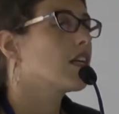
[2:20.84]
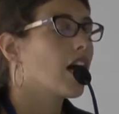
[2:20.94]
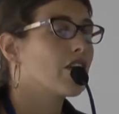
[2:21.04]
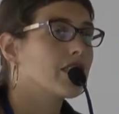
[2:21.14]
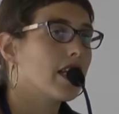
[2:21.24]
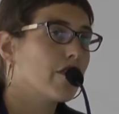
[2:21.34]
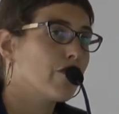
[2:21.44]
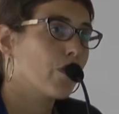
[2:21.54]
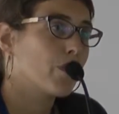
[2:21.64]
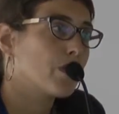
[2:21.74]
Our study
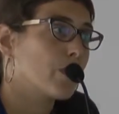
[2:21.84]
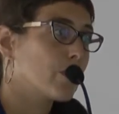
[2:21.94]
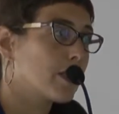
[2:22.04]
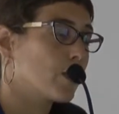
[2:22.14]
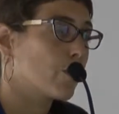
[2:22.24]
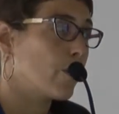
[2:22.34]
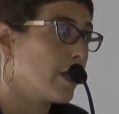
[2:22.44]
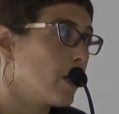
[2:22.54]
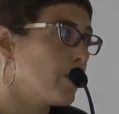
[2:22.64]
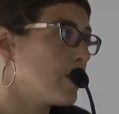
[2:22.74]
focused on
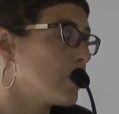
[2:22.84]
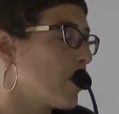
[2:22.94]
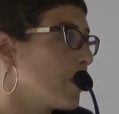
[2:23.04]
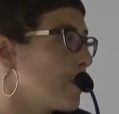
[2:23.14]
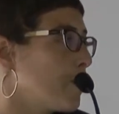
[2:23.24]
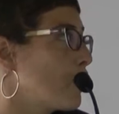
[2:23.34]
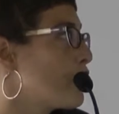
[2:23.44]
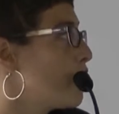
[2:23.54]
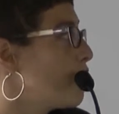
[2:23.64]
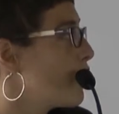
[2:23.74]
schizophrenia, which is one of the
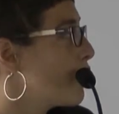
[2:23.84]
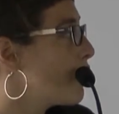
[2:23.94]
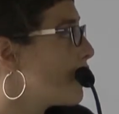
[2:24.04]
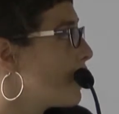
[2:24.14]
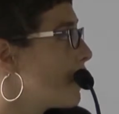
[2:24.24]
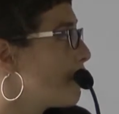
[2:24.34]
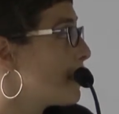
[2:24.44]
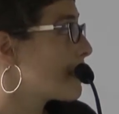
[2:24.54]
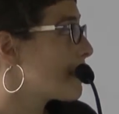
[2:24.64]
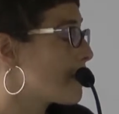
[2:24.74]
most severe
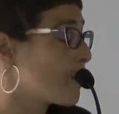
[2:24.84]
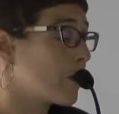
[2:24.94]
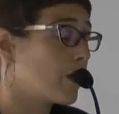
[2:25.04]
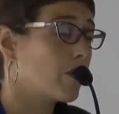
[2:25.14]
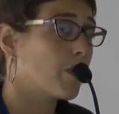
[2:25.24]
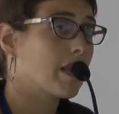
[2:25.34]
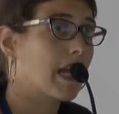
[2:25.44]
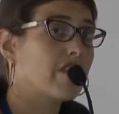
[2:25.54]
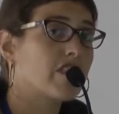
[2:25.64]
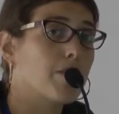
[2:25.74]
mental disorder with
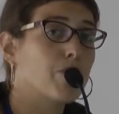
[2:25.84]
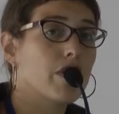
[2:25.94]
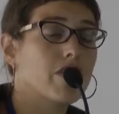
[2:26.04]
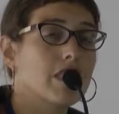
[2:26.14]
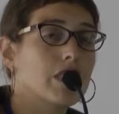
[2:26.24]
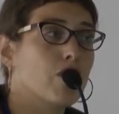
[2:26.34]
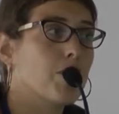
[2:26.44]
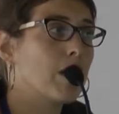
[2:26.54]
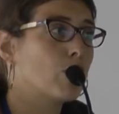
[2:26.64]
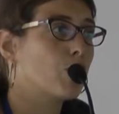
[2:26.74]
lifetime prevalence of
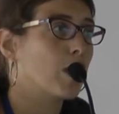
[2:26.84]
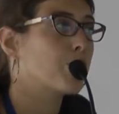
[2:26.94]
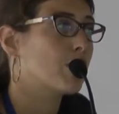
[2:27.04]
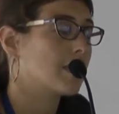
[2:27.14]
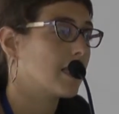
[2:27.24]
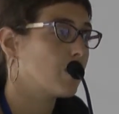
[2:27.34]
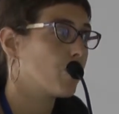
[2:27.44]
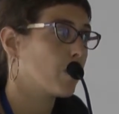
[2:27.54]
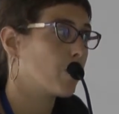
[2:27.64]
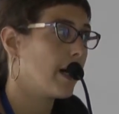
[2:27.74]
about 1%
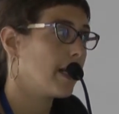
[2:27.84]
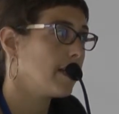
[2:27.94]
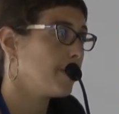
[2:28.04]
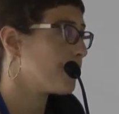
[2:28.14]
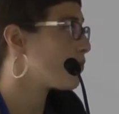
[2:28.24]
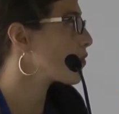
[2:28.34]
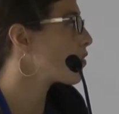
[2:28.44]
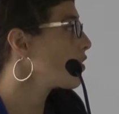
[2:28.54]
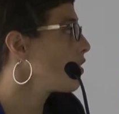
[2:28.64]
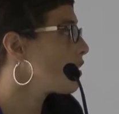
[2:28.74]
worldwide.
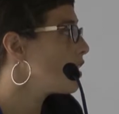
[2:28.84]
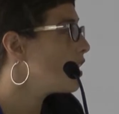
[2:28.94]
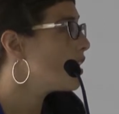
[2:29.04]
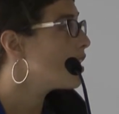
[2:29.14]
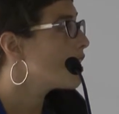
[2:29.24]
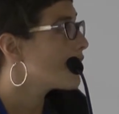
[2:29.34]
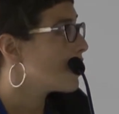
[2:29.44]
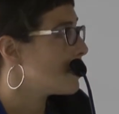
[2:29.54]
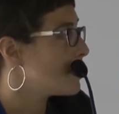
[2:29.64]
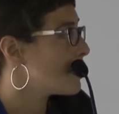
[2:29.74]

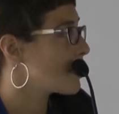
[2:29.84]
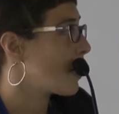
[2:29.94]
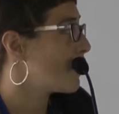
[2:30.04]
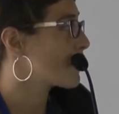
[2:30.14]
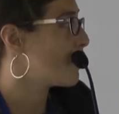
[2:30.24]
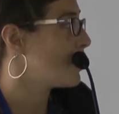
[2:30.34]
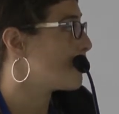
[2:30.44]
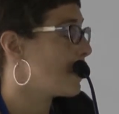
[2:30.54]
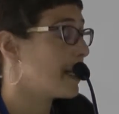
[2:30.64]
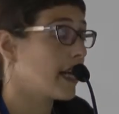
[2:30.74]
The disease is
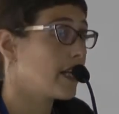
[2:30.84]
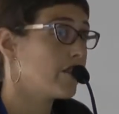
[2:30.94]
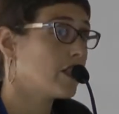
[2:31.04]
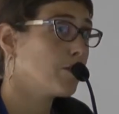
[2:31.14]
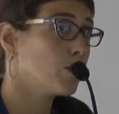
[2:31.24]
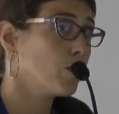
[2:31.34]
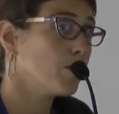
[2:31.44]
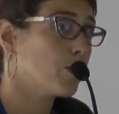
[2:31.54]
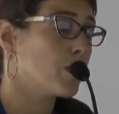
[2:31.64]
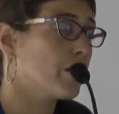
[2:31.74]
characterized by negative
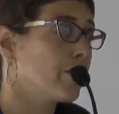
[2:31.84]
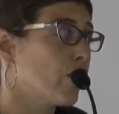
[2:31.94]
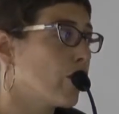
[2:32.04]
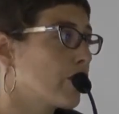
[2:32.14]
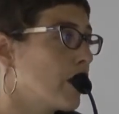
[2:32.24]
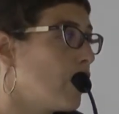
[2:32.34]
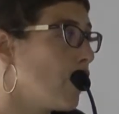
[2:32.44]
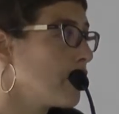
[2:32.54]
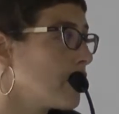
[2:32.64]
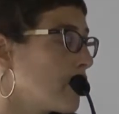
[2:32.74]
symptoms, which involve the
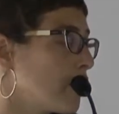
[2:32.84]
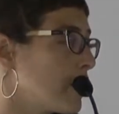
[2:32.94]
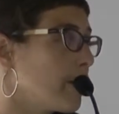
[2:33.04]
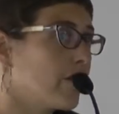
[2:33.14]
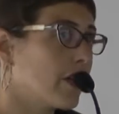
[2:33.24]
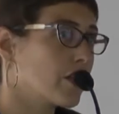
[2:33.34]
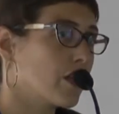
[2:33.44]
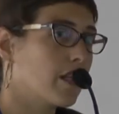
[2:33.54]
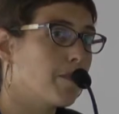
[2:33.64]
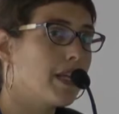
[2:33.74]
loss of some
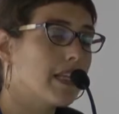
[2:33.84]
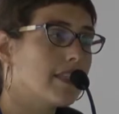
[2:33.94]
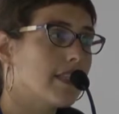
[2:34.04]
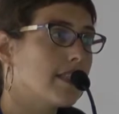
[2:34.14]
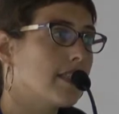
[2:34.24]
function and abilities.